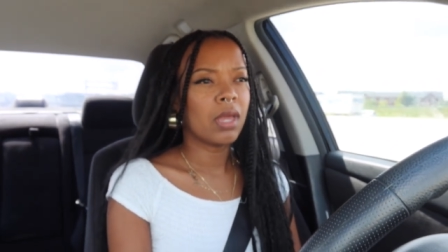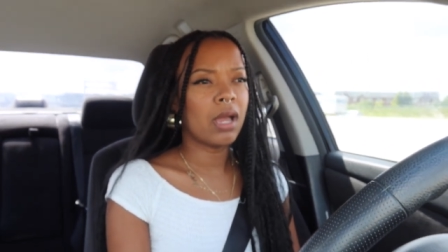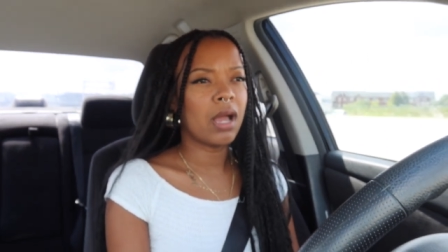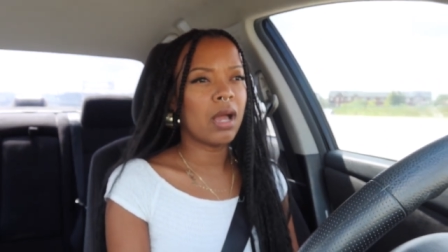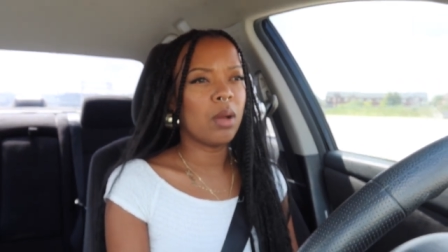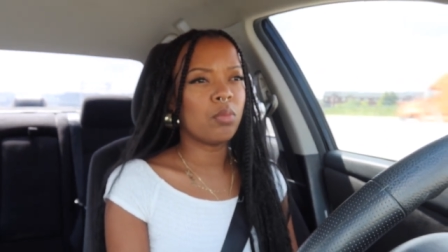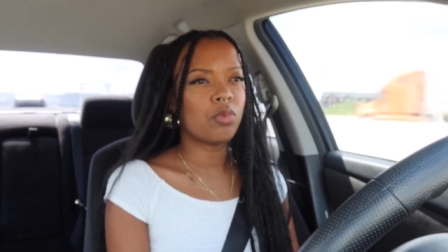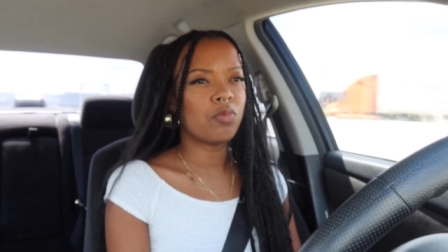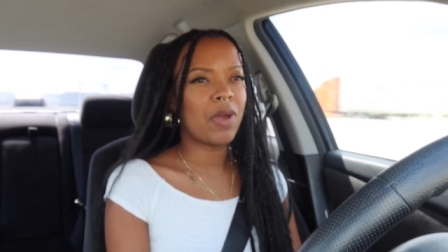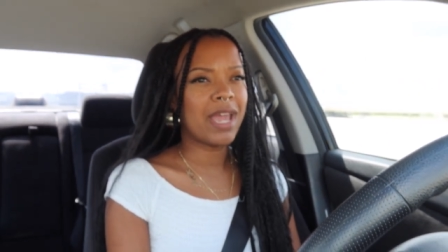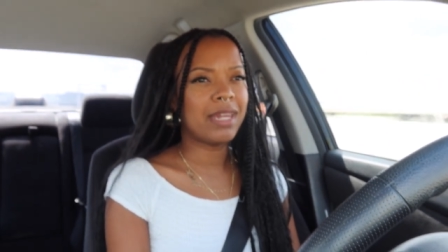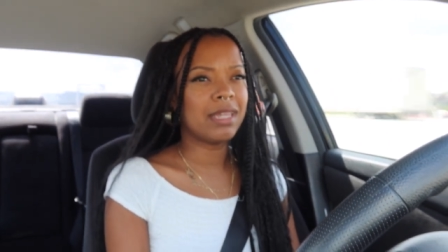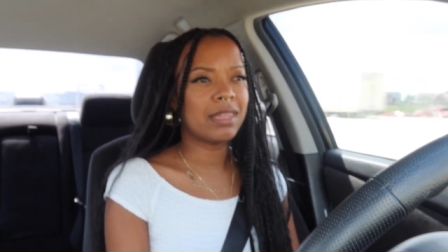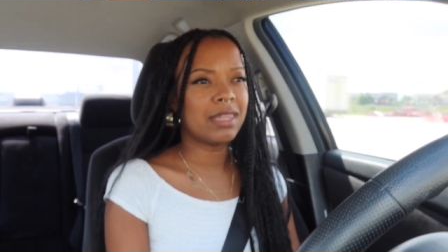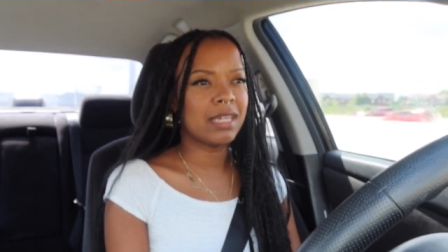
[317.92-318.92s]
Um,
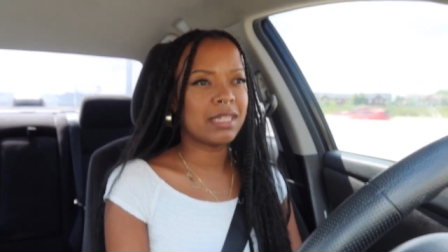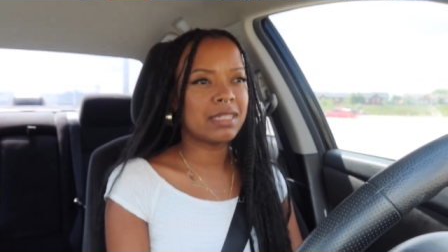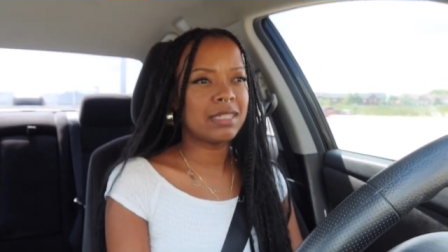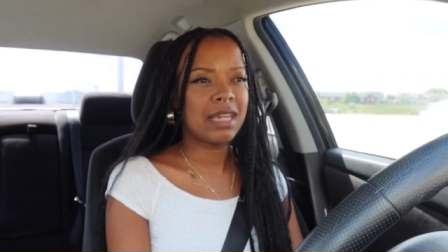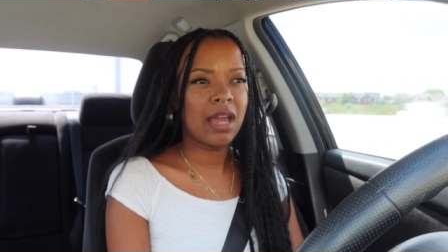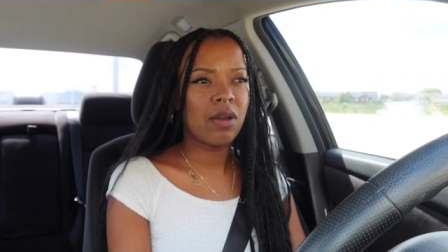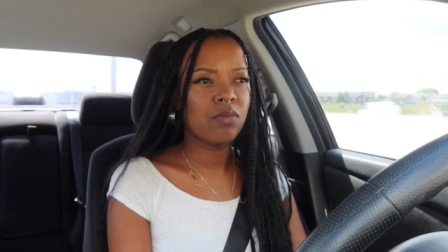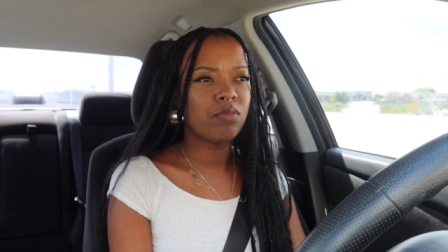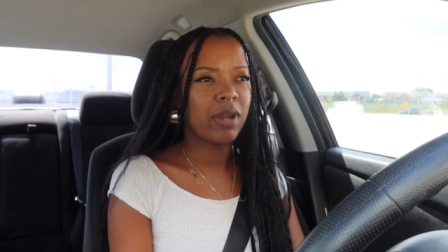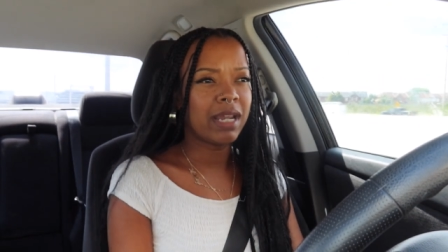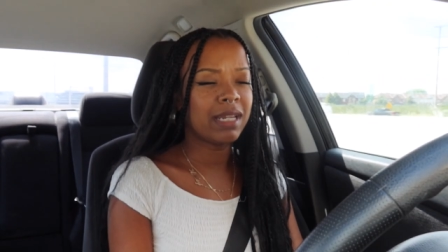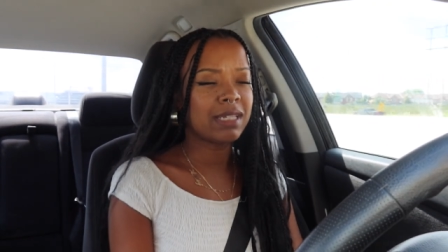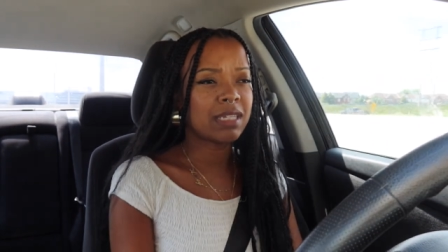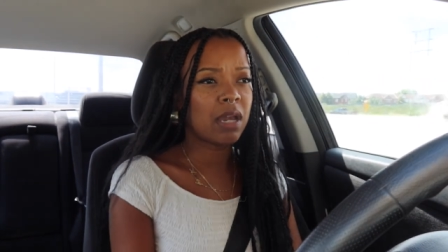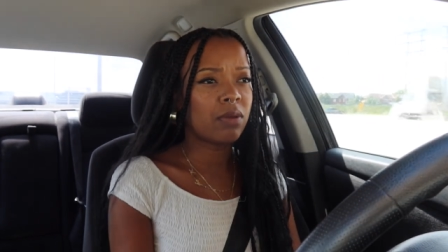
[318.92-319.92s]
writing things down,
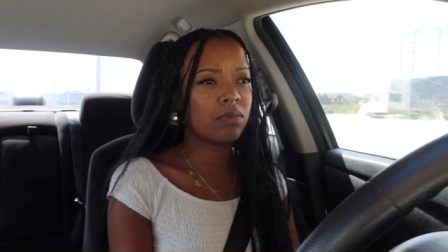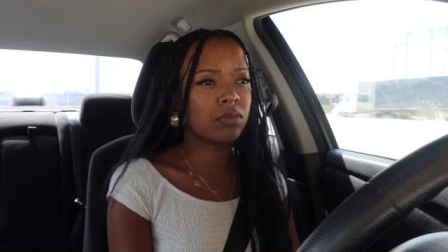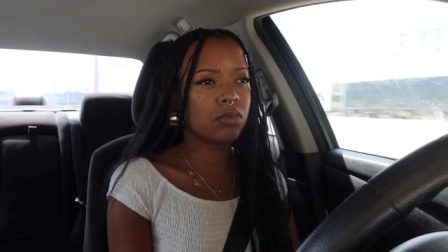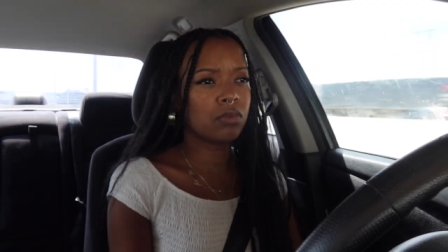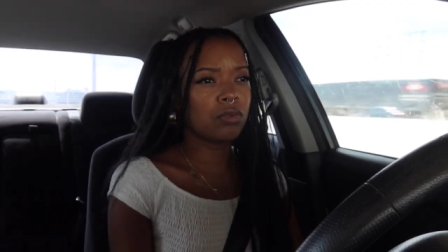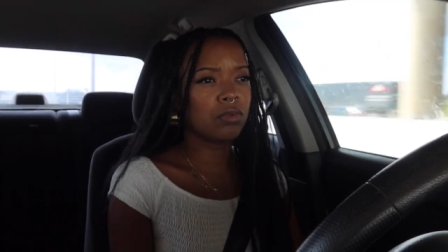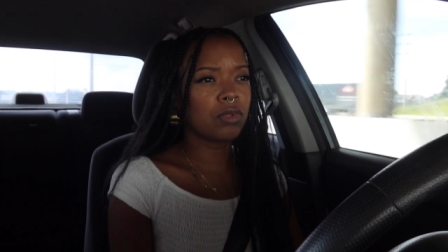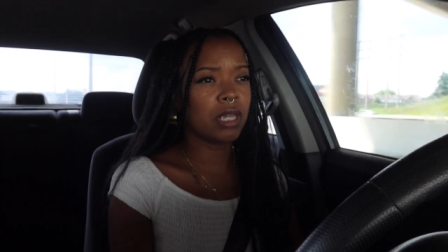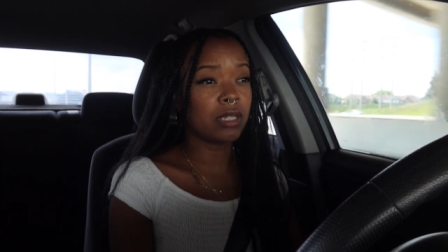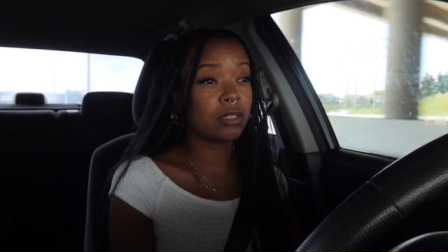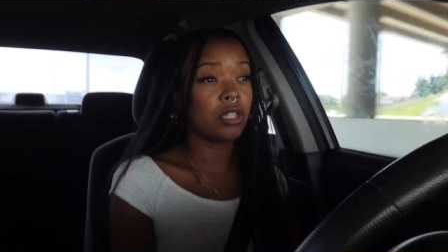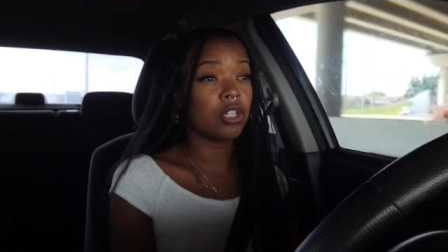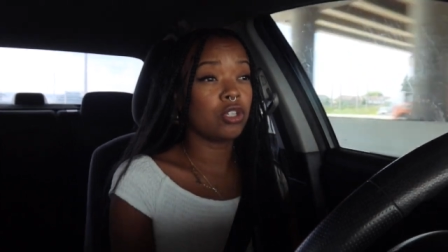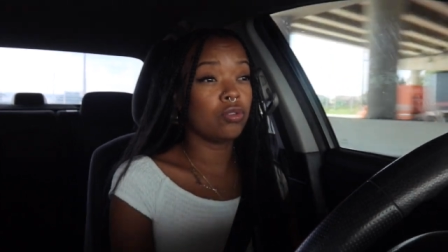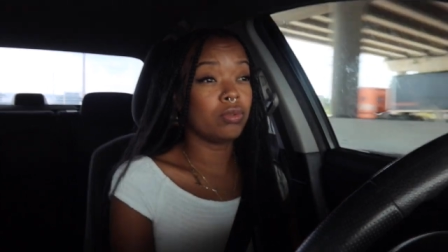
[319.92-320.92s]
writing down things that